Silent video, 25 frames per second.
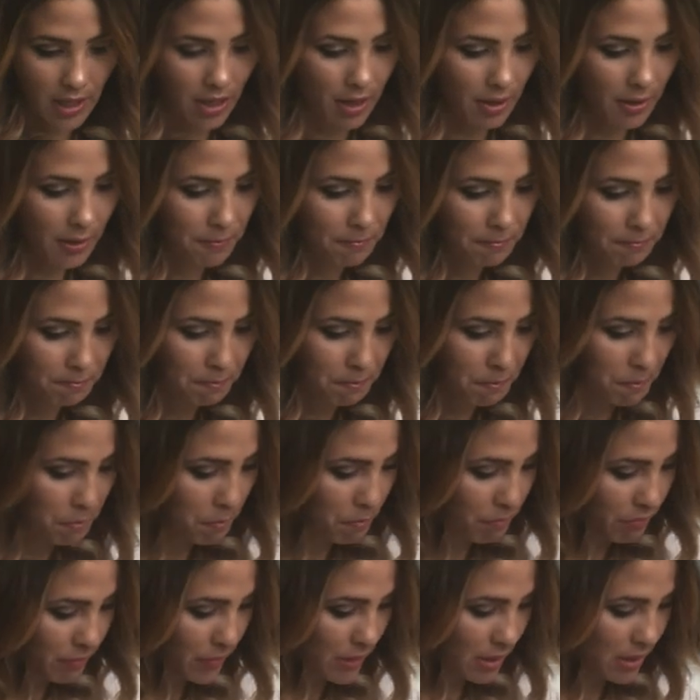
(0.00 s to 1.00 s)
here.
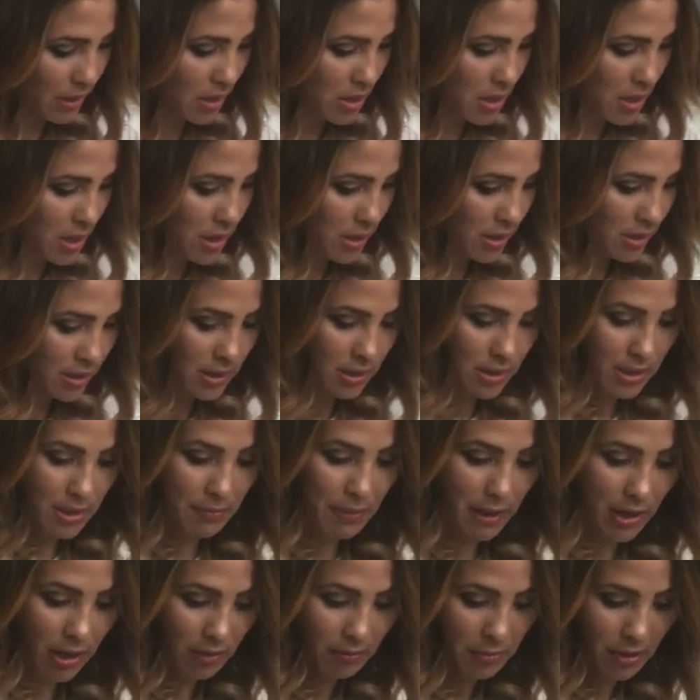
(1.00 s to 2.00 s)
This is the
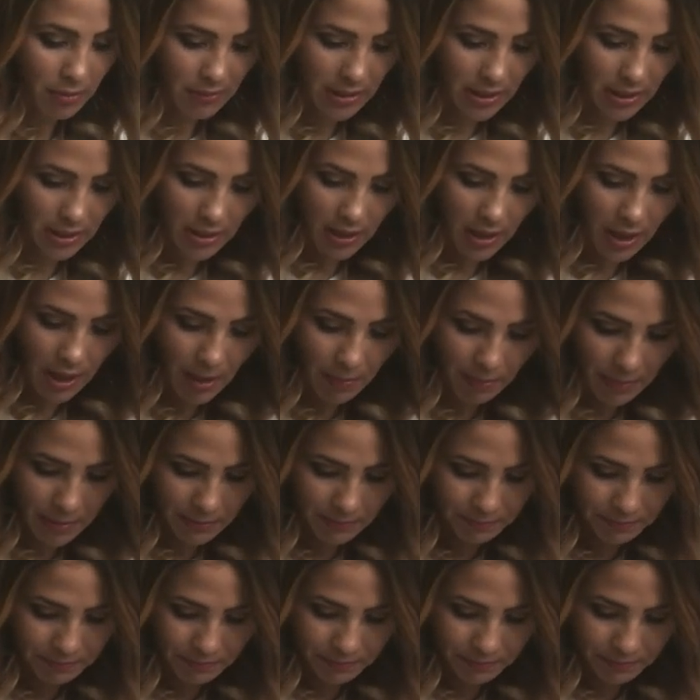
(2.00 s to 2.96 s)
bottom of my top.